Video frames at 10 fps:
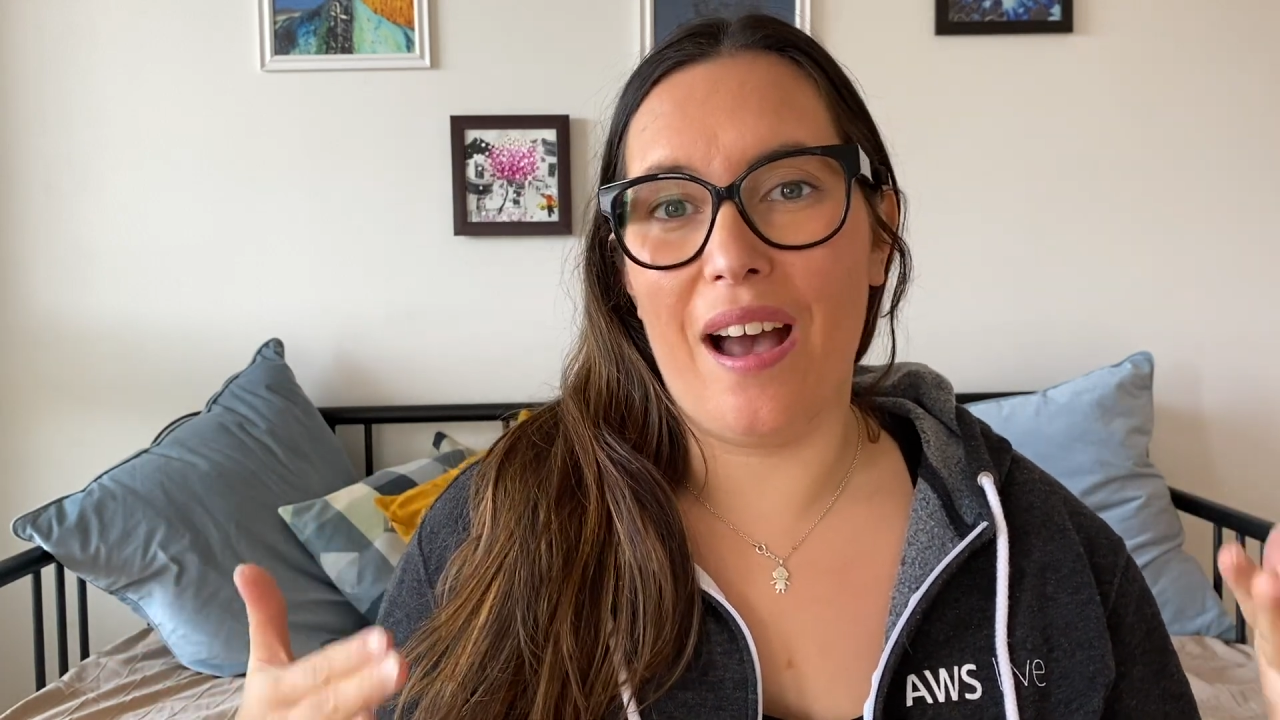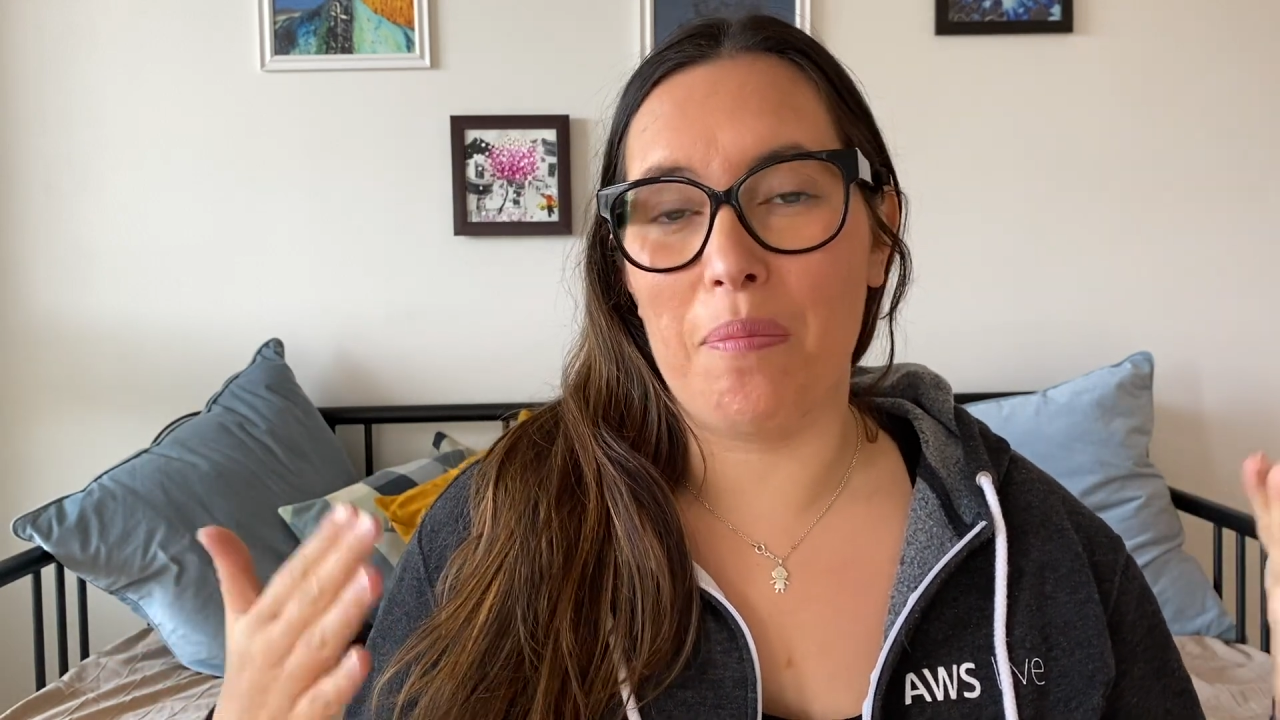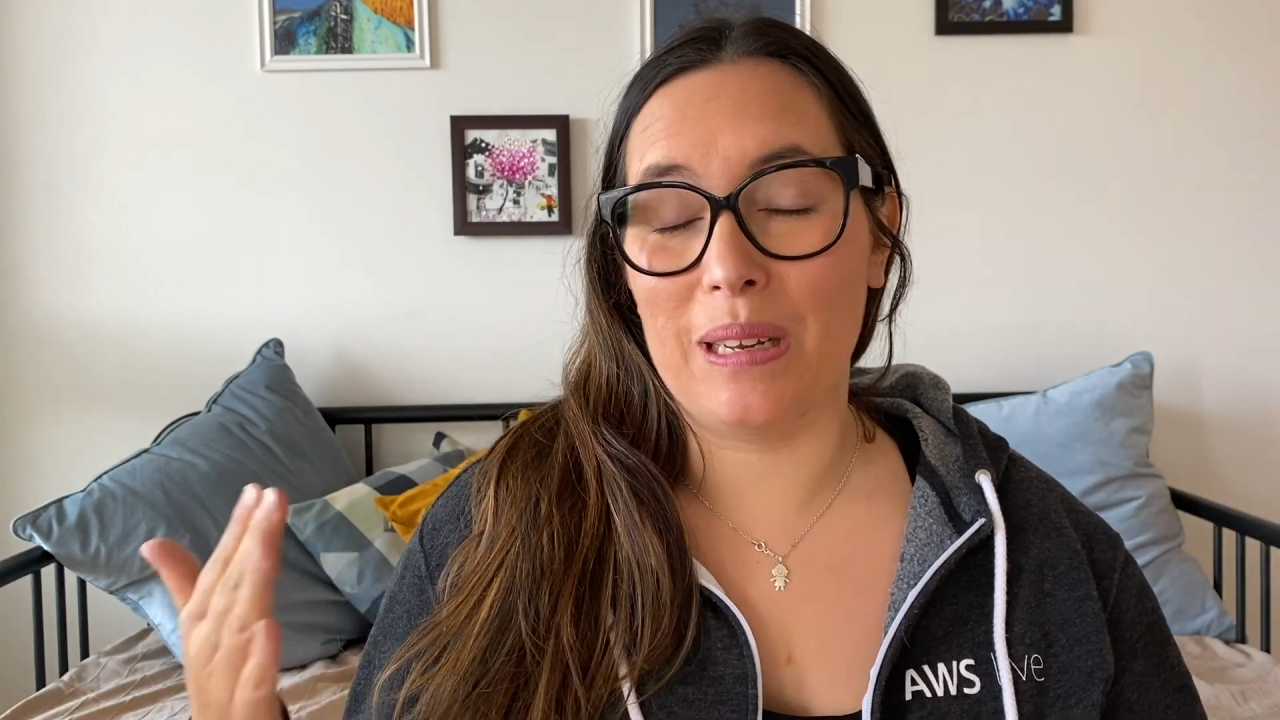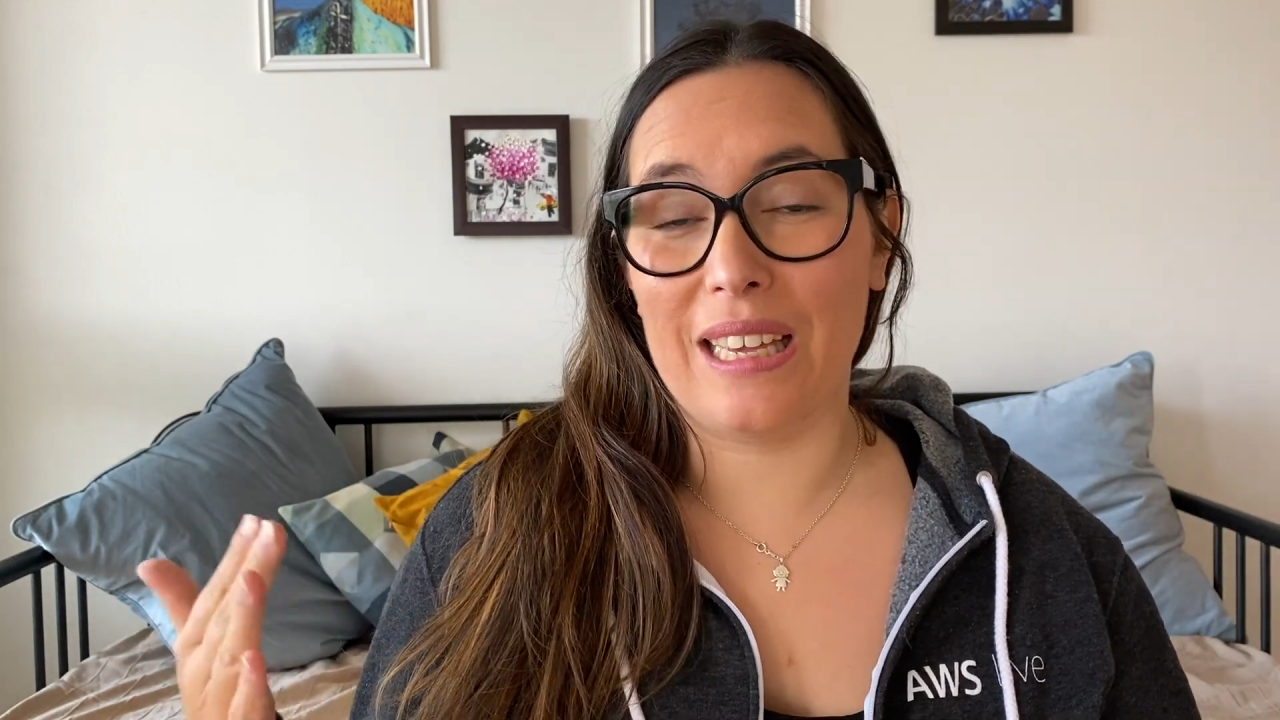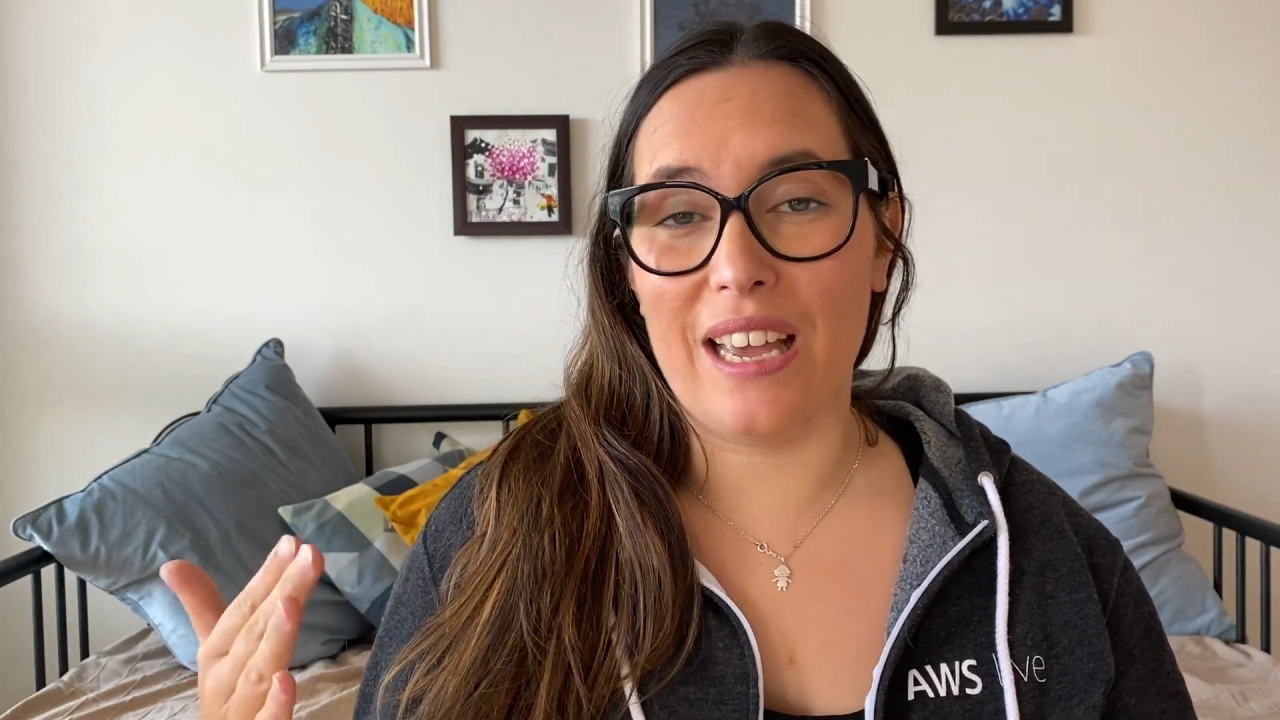
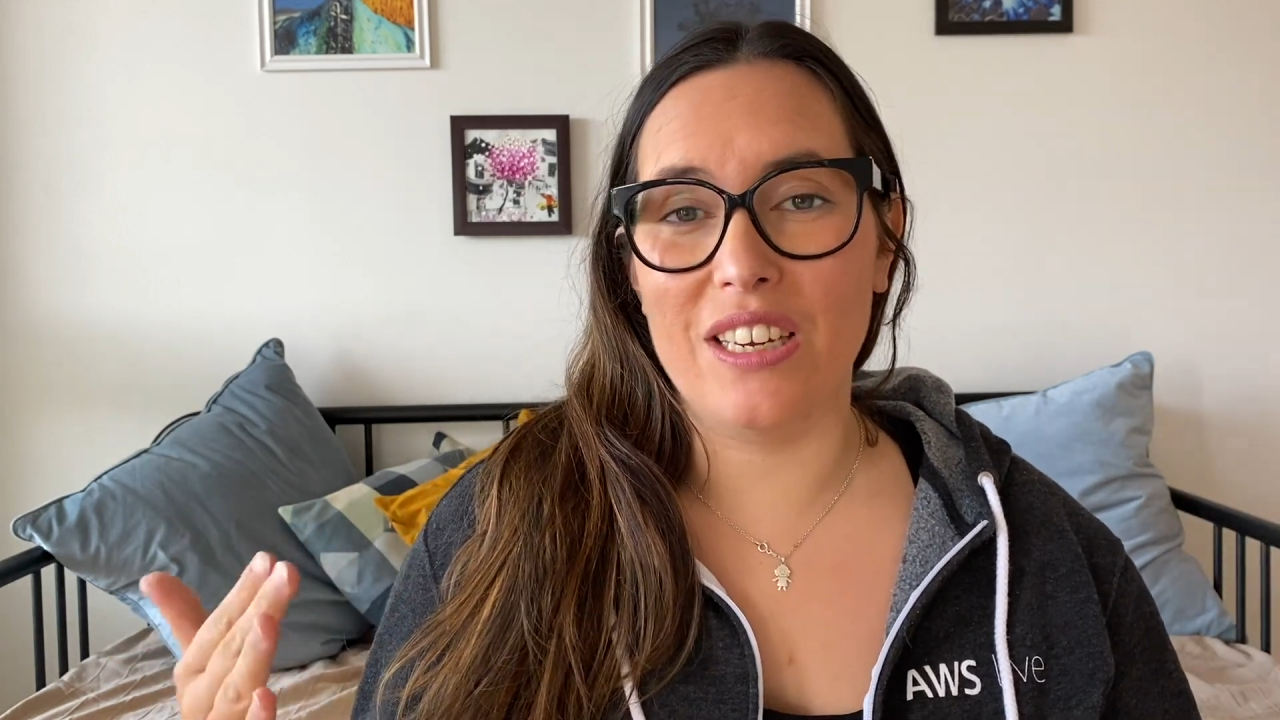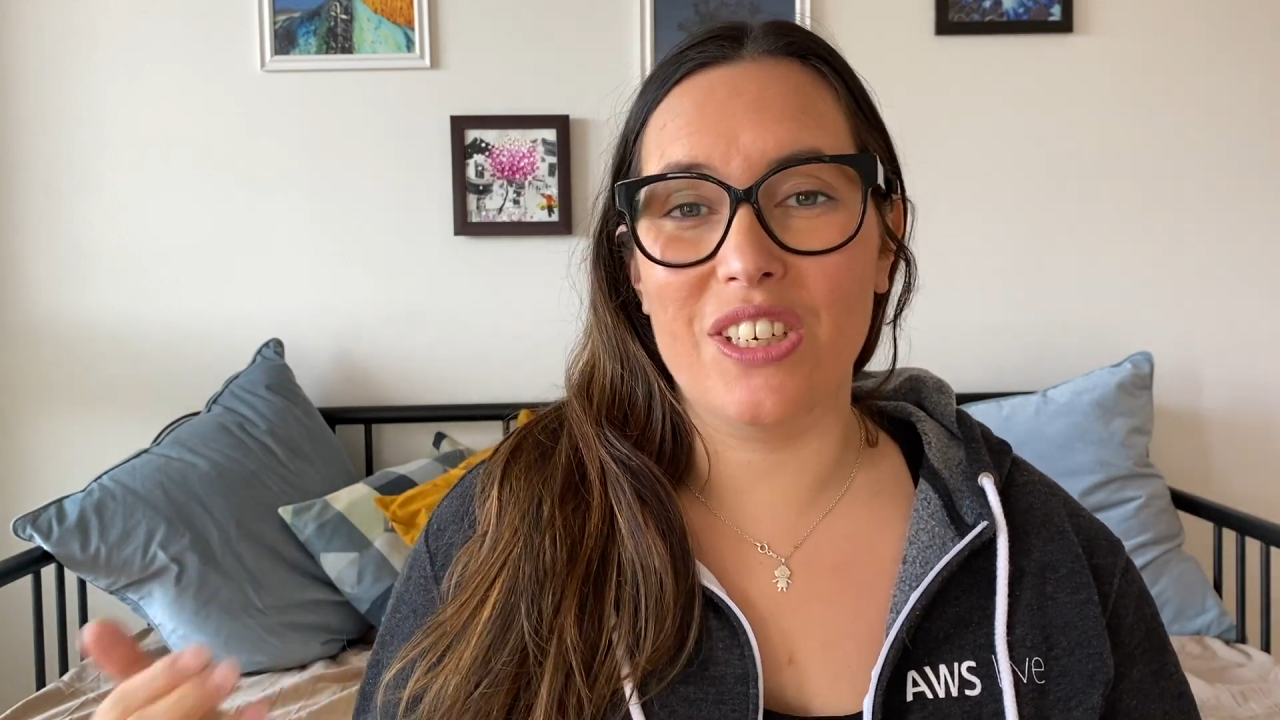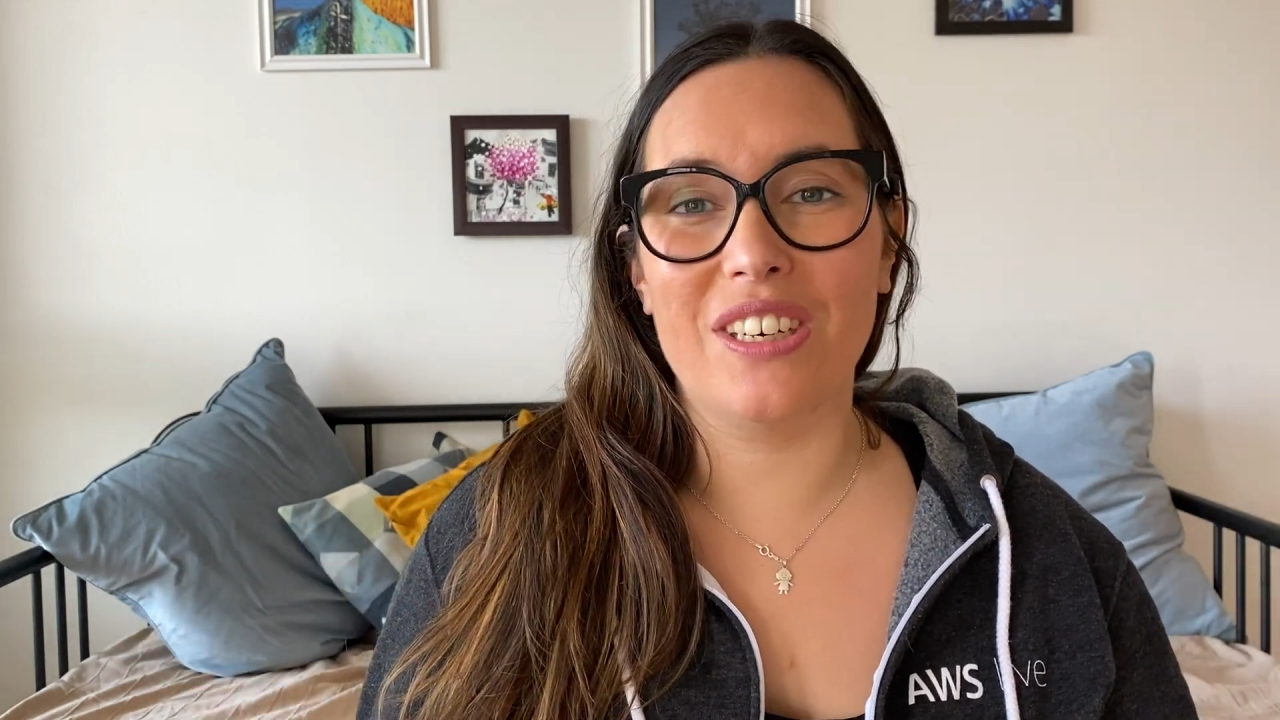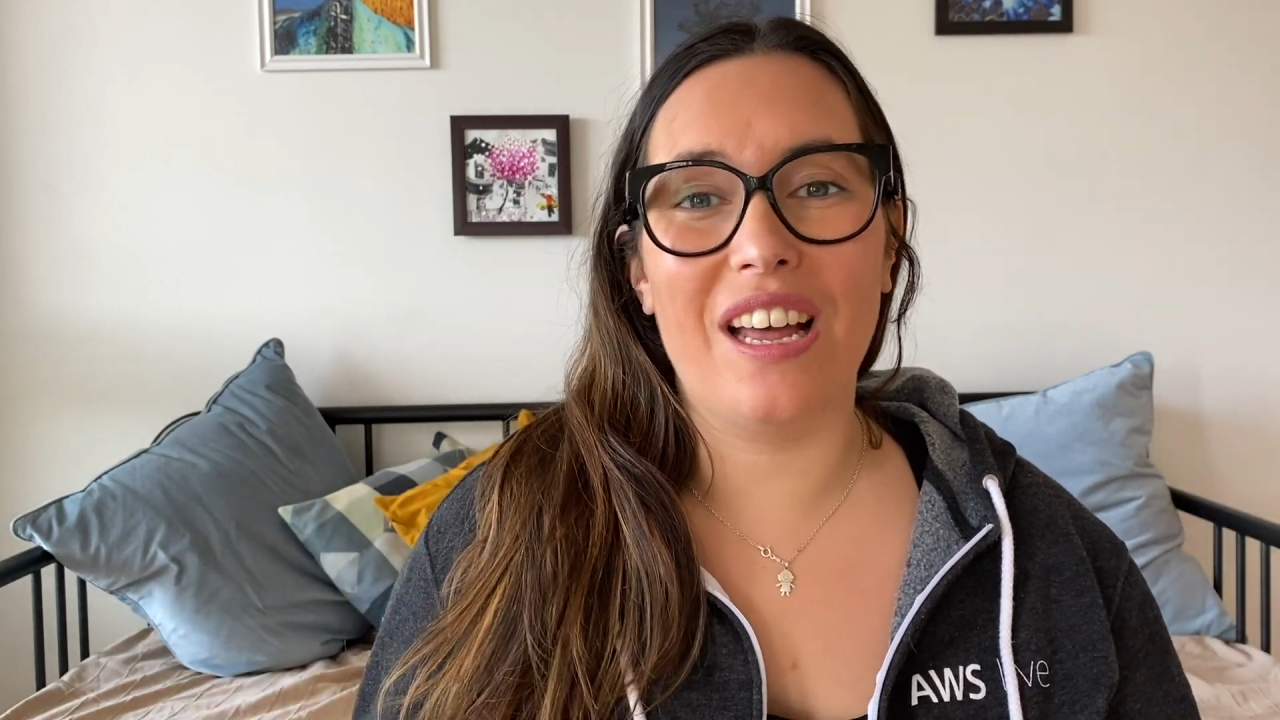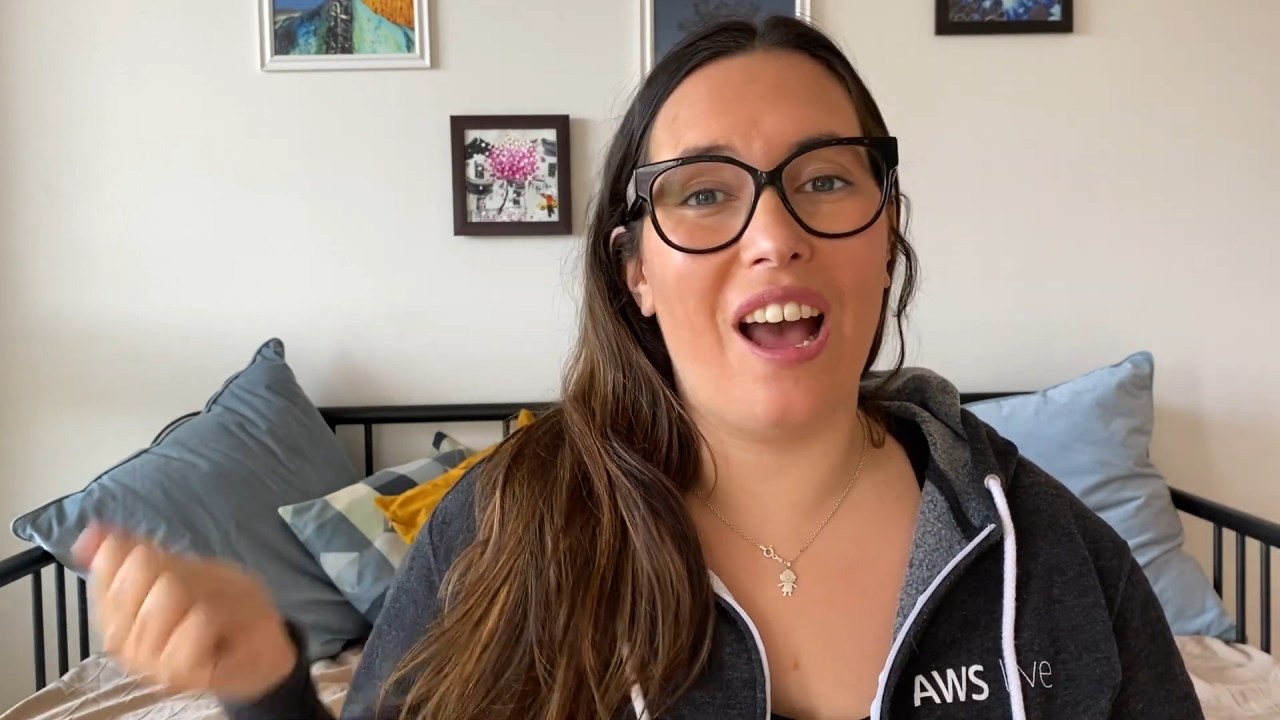
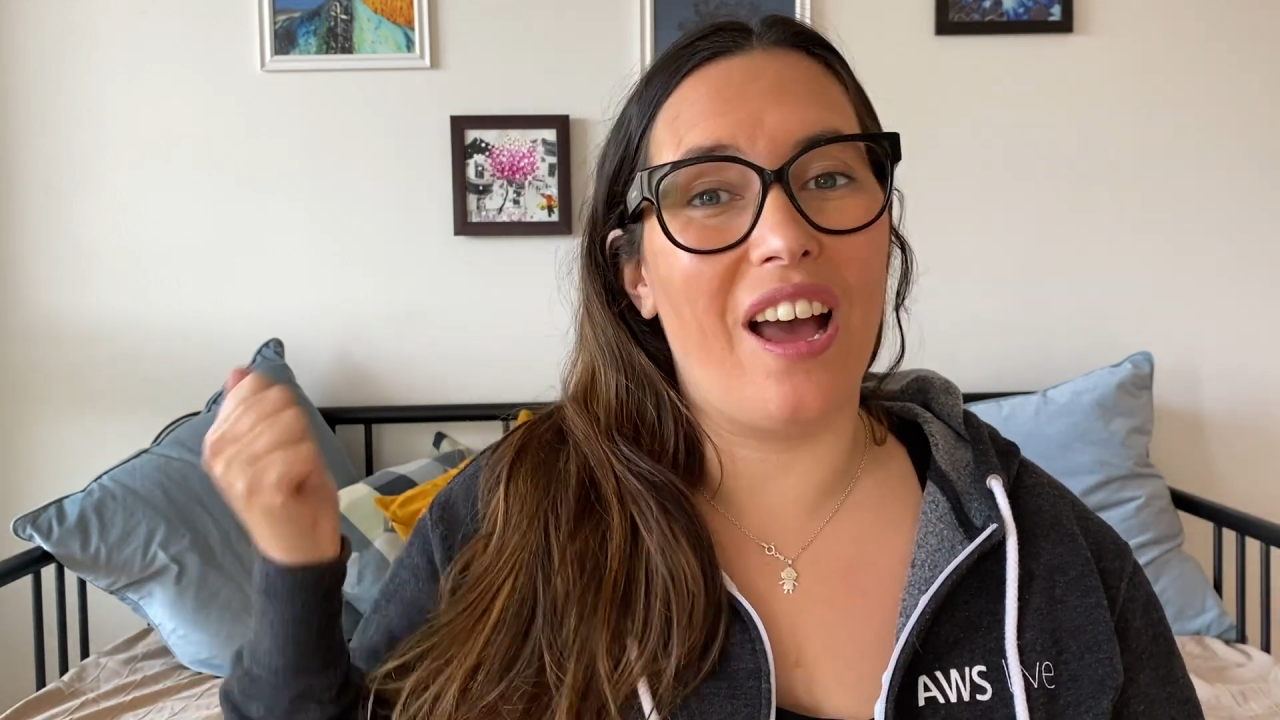application